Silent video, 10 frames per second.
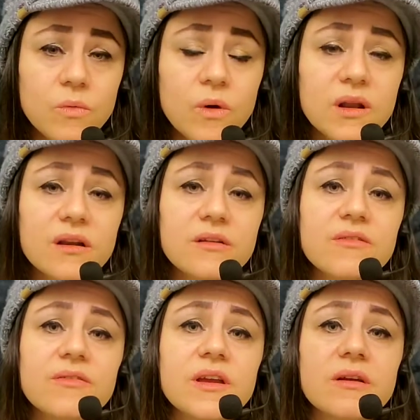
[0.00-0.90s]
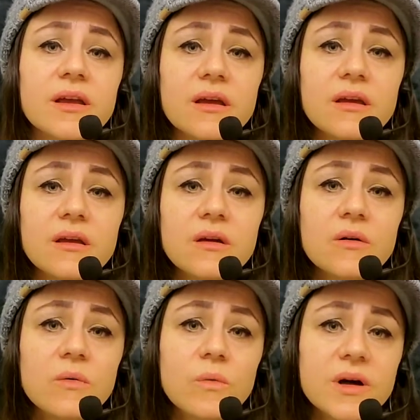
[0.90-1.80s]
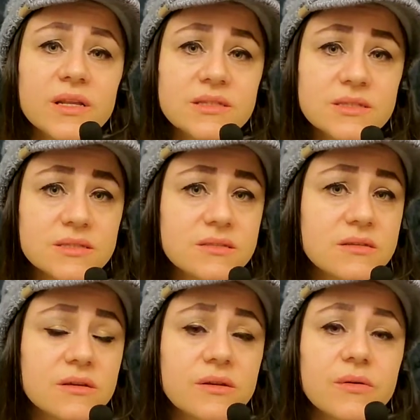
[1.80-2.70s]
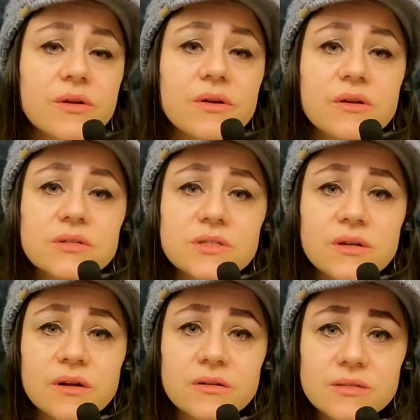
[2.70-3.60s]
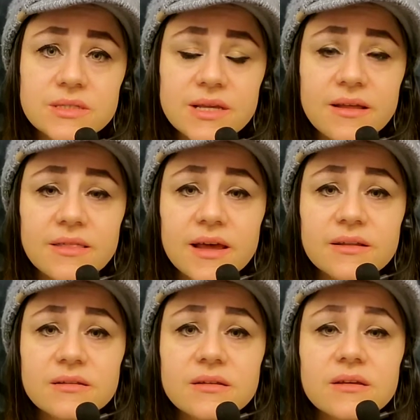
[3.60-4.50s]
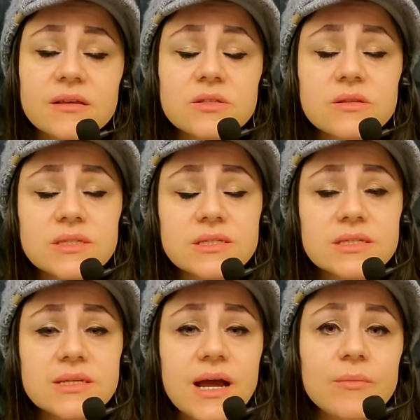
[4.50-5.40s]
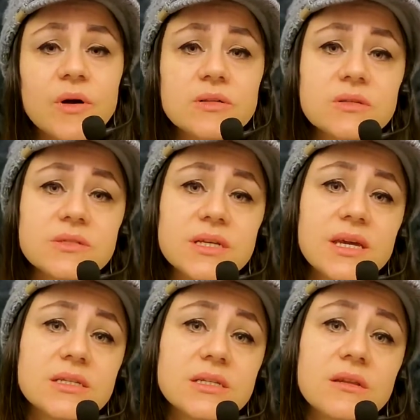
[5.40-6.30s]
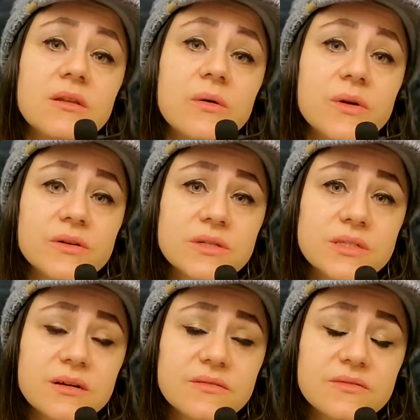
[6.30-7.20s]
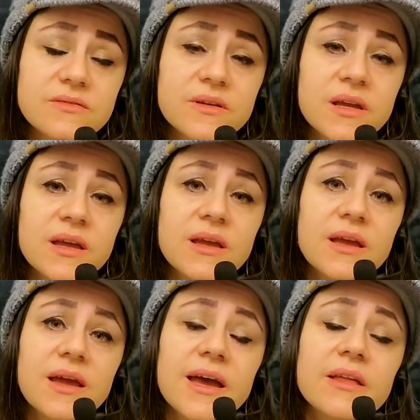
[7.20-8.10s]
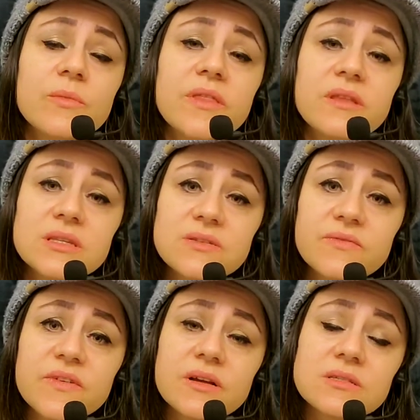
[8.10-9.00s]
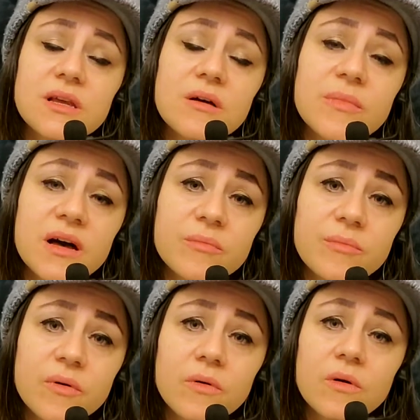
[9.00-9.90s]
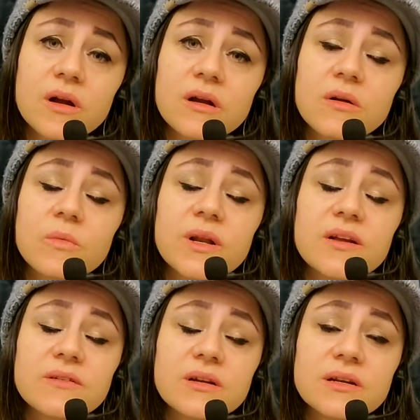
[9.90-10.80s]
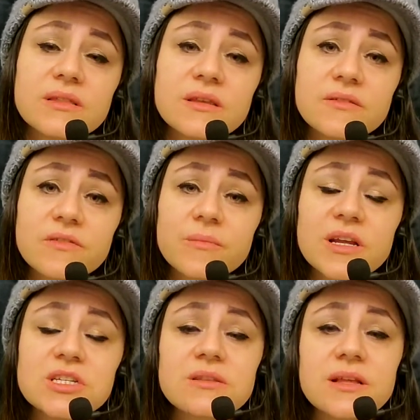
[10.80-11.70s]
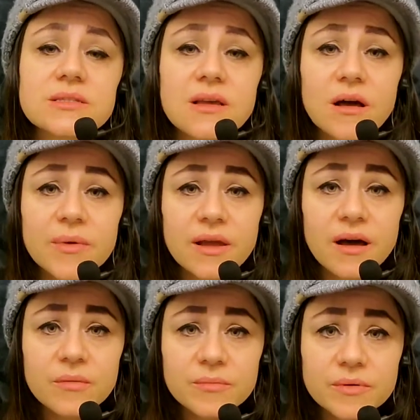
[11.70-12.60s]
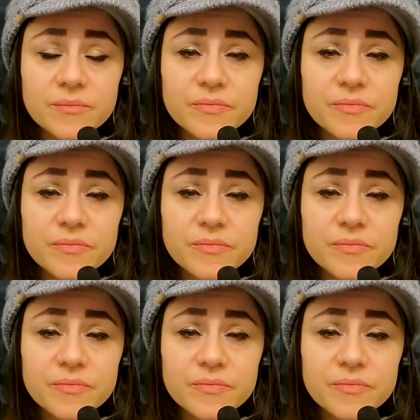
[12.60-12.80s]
What are you fearing? What is, you know, your concerns? And then, so this is a time also to get to know yourself. And when these fears come up, or whatever the information that's coming up,